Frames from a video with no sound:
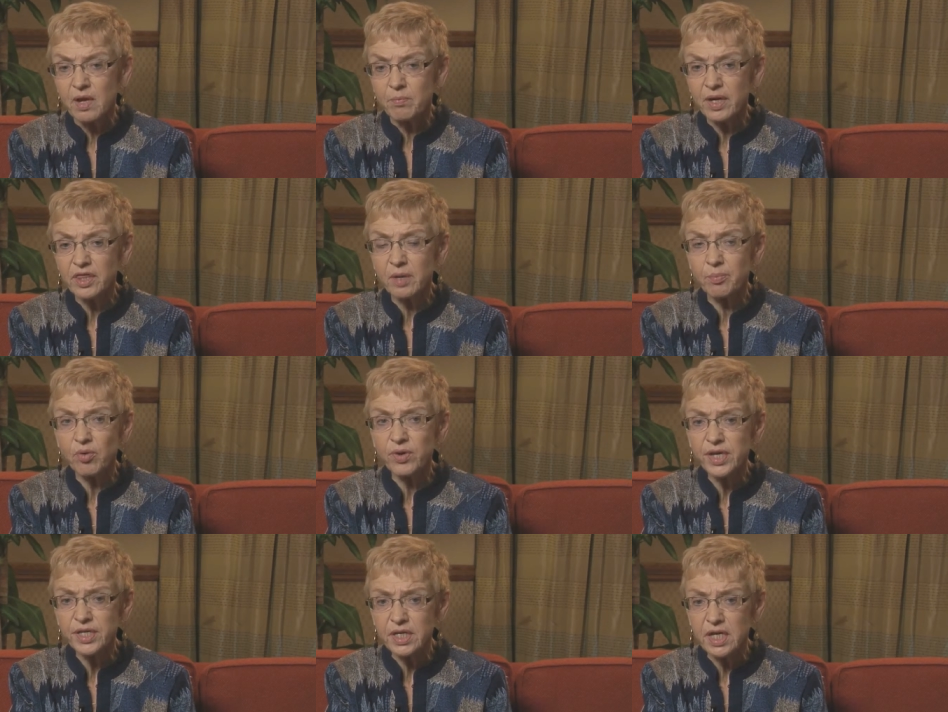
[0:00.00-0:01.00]
But the
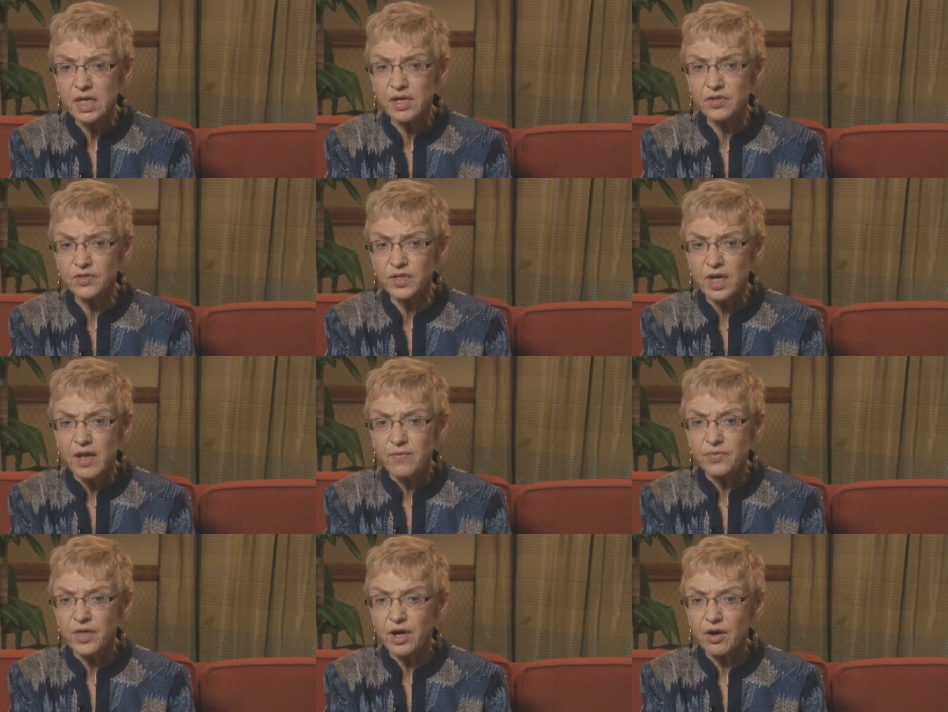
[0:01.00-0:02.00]
point is
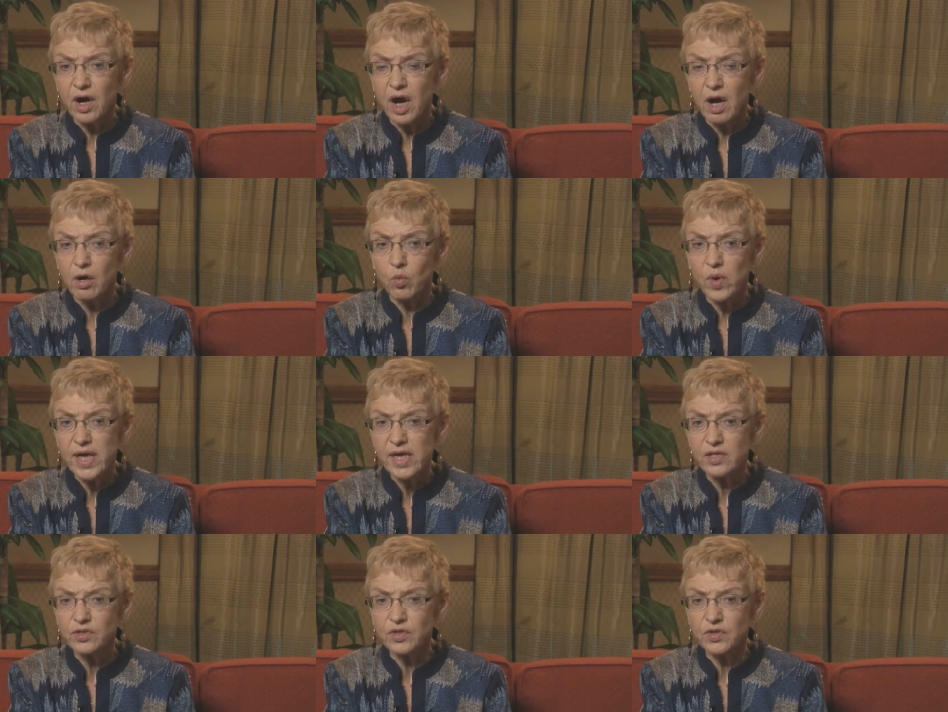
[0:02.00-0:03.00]
there are
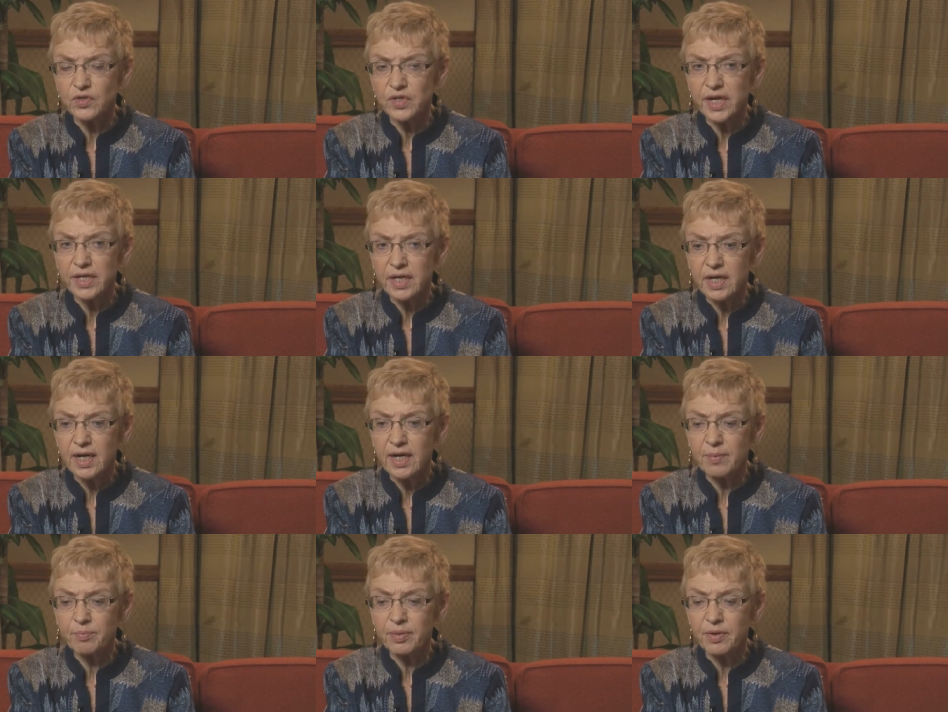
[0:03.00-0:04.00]
ways to set
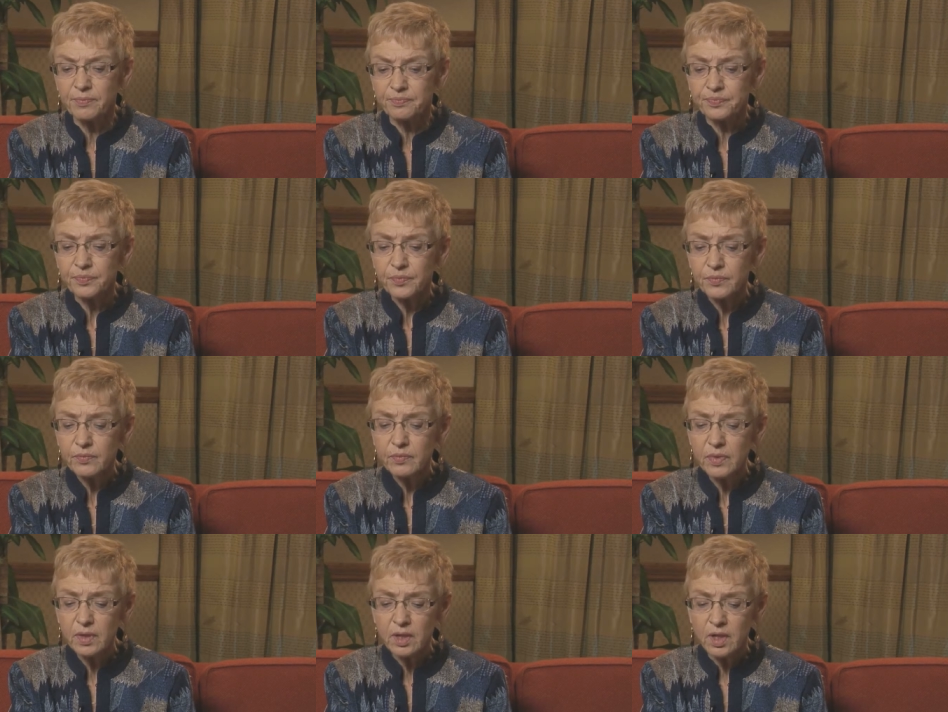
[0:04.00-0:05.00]
up
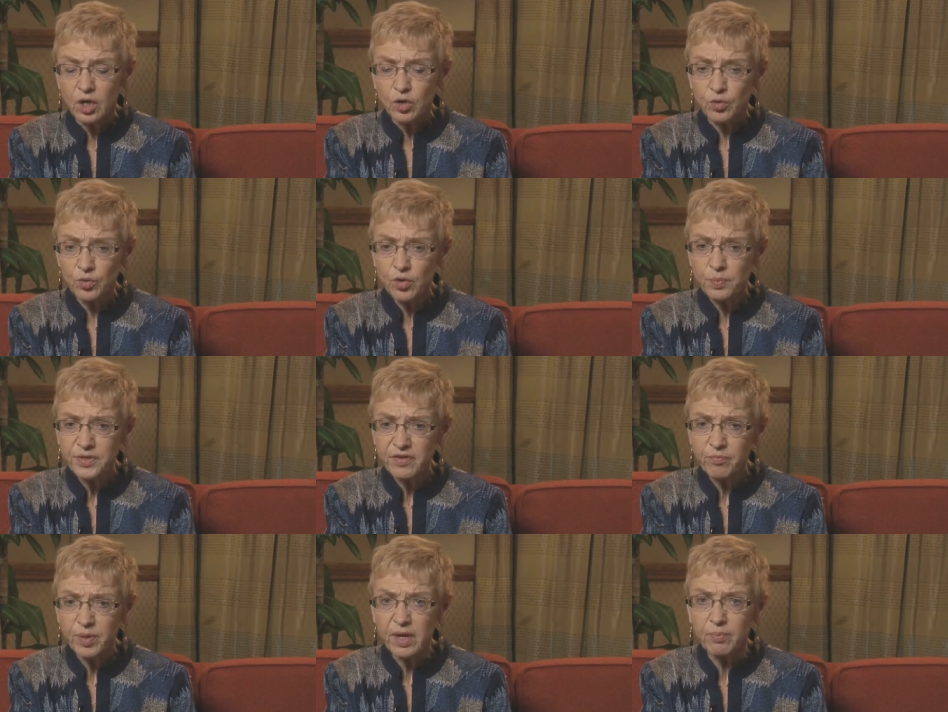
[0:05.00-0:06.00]
groups
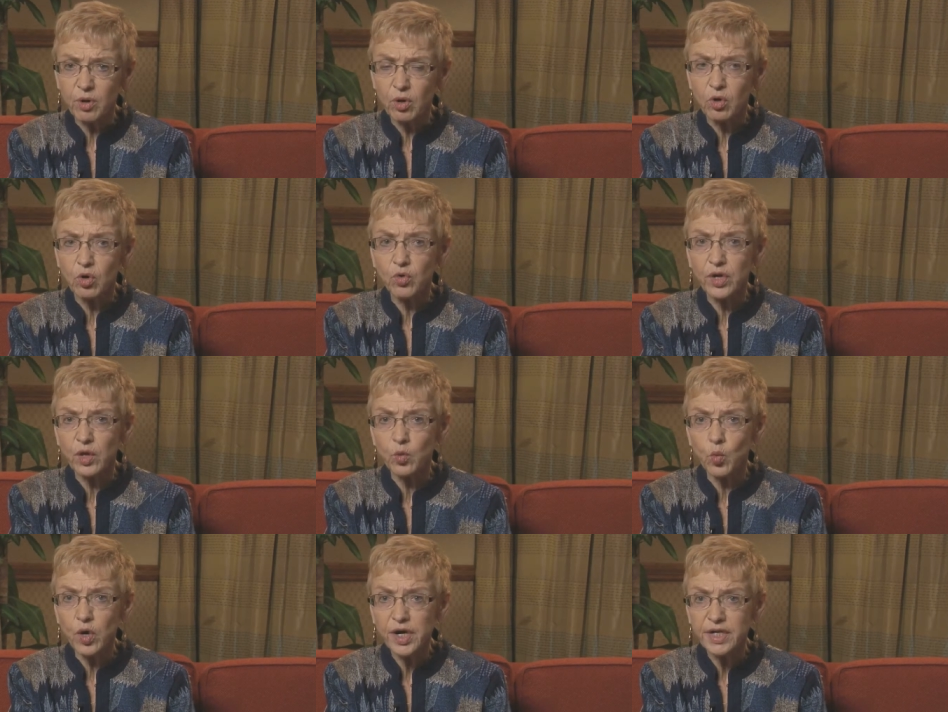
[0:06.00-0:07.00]
of people who
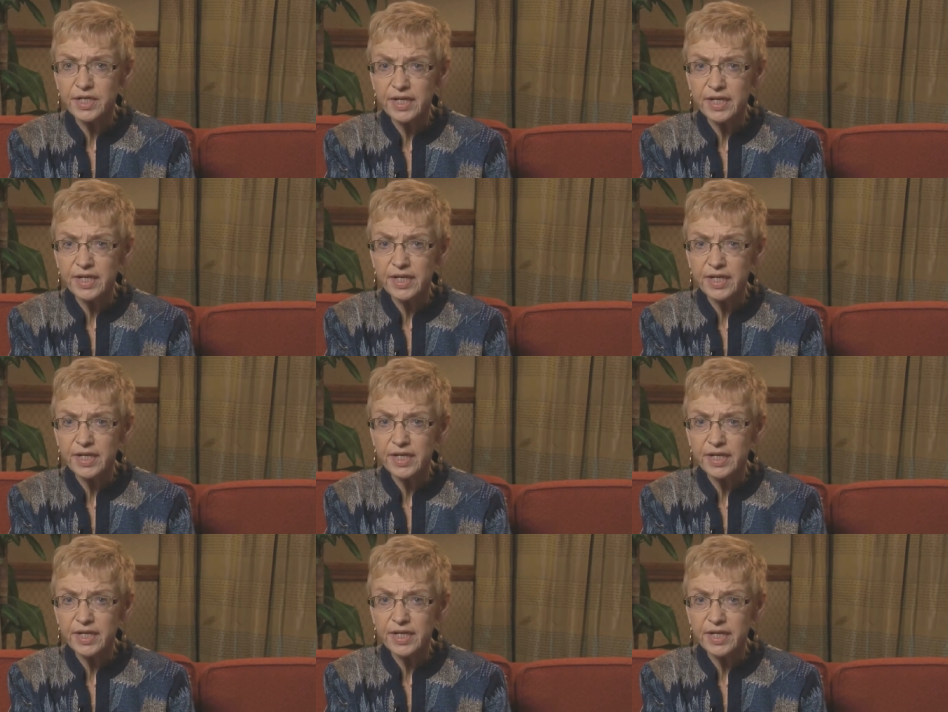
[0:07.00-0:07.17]
can work